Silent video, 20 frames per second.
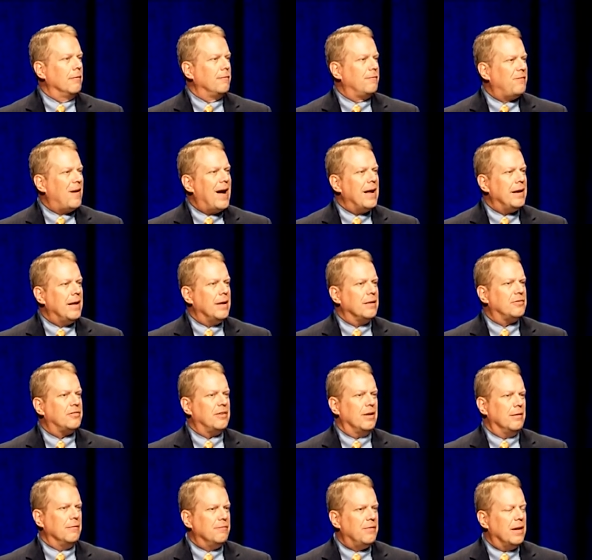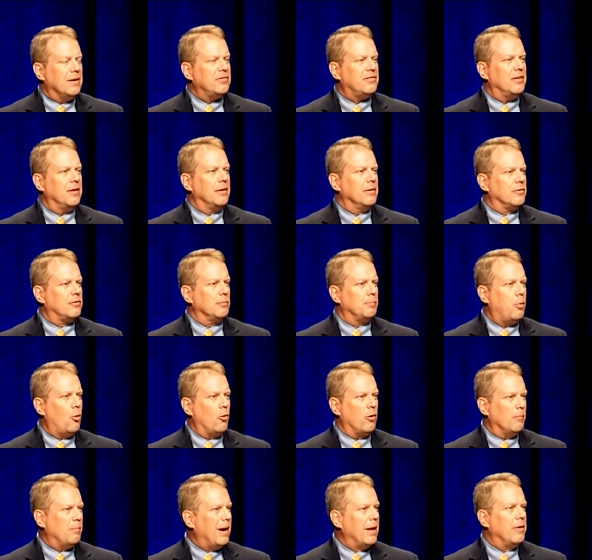financed and invested and
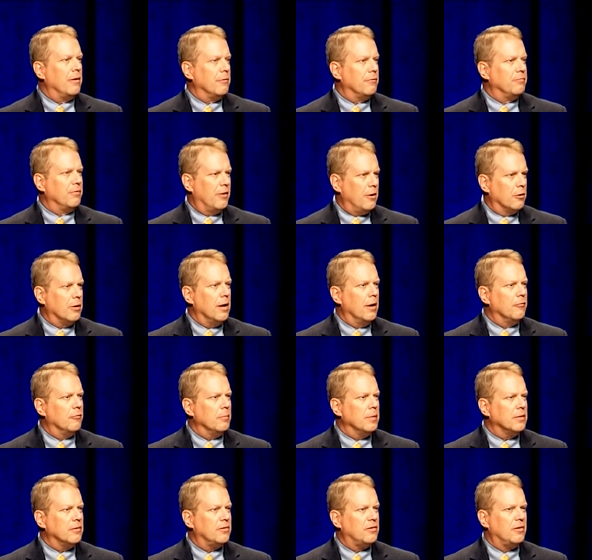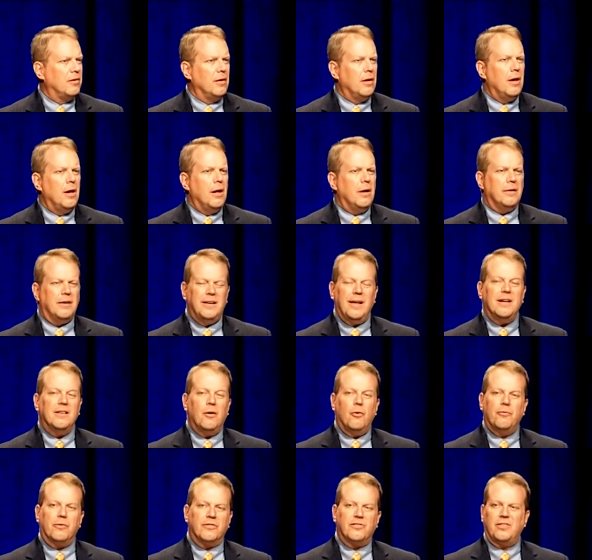supported by their, their governments. Today,
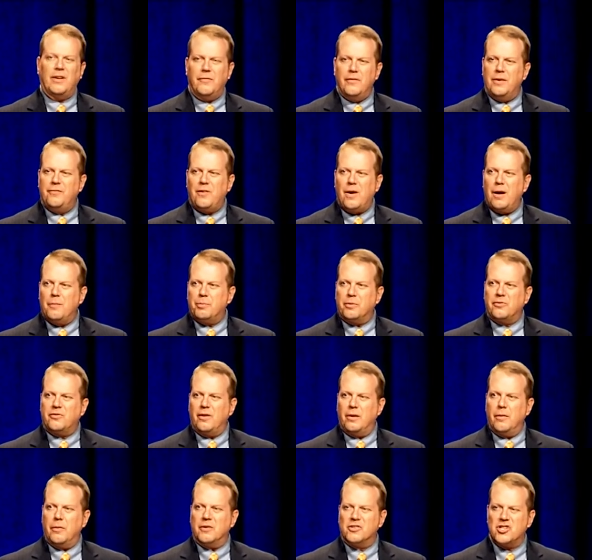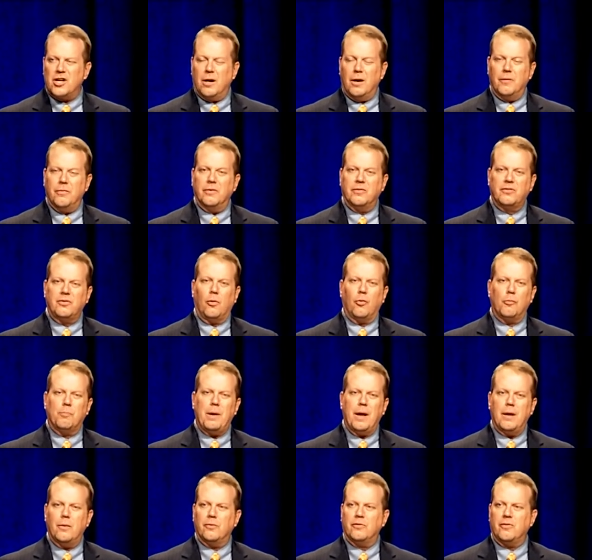over 75% of the, of the solar
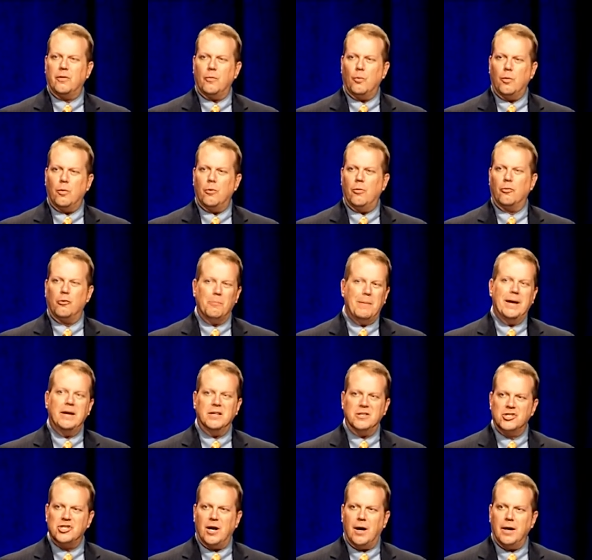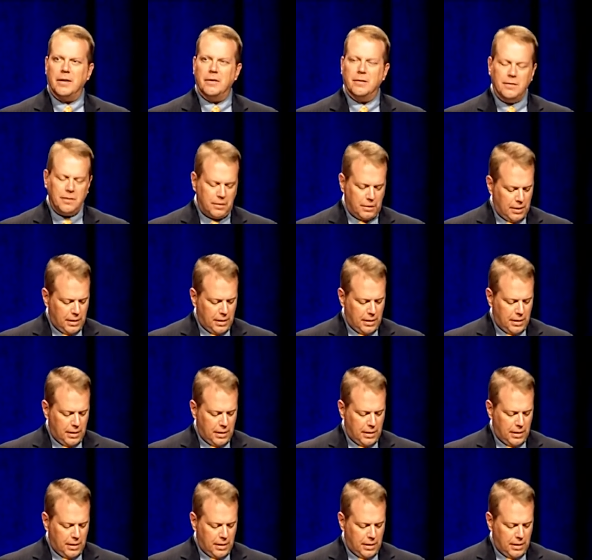panels in the world are made in China.